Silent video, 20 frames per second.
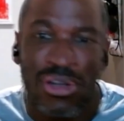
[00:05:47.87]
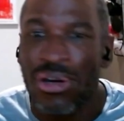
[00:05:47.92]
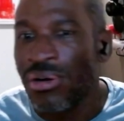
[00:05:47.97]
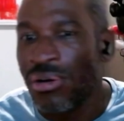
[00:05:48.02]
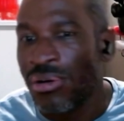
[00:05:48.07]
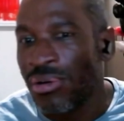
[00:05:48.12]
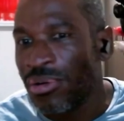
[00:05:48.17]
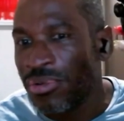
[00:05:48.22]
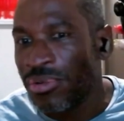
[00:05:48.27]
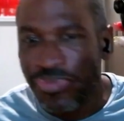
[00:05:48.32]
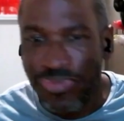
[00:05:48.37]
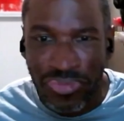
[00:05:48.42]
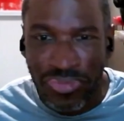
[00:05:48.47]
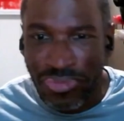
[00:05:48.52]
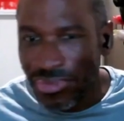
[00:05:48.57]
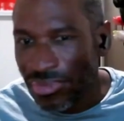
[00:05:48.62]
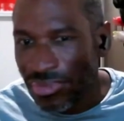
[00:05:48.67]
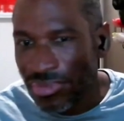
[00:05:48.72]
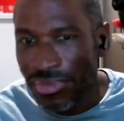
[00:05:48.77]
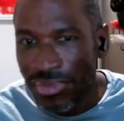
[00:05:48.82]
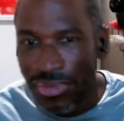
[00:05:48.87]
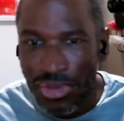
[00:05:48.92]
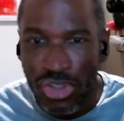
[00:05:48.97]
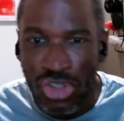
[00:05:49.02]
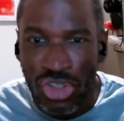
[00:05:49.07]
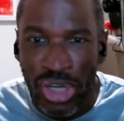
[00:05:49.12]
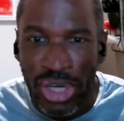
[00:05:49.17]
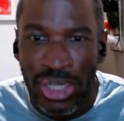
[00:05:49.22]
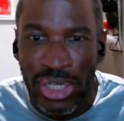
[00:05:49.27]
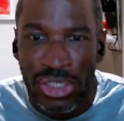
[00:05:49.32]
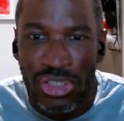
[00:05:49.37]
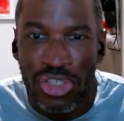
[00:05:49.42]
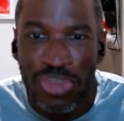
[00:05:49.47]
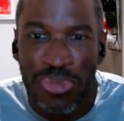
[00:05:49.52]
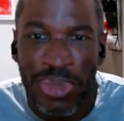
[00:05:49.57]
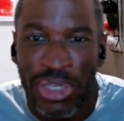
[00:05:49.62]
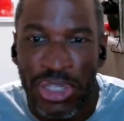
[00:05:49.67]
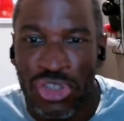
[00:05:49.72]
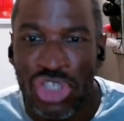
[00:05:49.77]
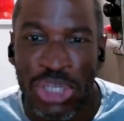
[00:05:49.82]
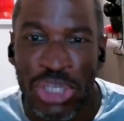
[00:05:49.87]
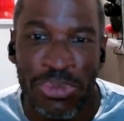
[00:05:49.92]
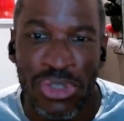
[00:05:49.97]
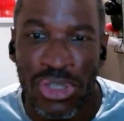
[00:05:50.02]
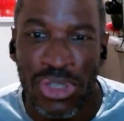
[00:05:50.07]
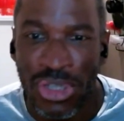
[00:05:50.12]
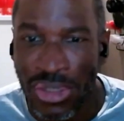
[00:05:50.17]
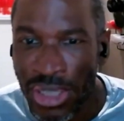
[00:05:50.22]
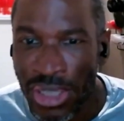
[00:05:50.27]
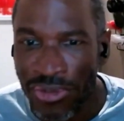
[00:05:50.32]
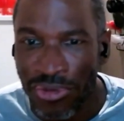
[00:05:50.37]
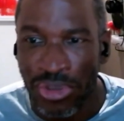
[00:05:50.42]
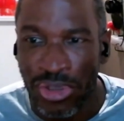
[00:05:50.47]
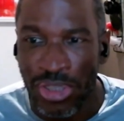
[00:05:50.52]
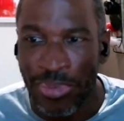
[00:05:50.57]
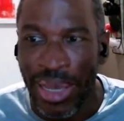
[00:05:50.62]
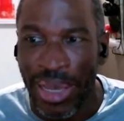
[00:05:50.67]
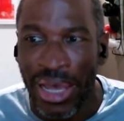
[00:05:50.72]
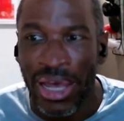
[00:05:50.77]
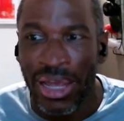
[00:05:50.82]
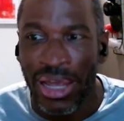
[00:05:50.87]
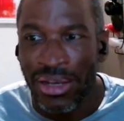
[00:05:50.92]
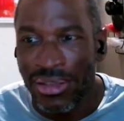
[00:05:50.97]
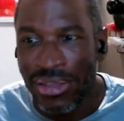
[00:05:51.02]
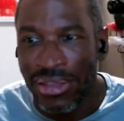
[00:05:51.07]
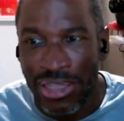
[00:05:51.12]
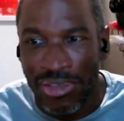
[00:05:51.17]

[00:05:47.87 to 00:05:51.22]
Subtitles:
Oh, China just makes cheap shit that's really bad.